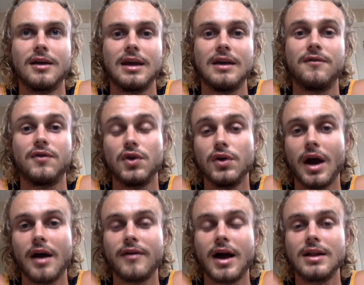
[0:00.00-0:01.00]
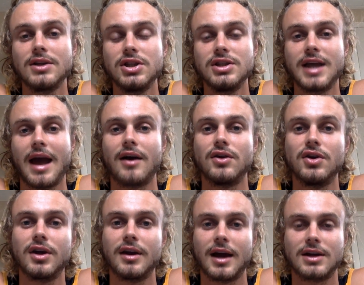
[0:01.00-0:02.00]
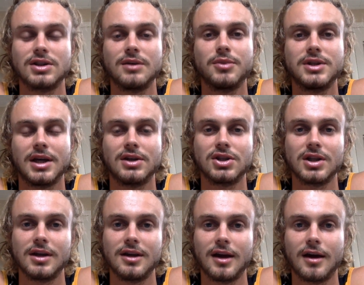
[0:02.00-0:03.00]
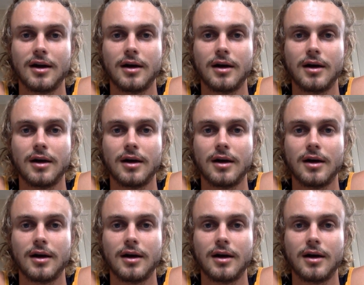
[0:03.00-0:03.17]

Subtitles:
if you have allergies, how you can actually potentially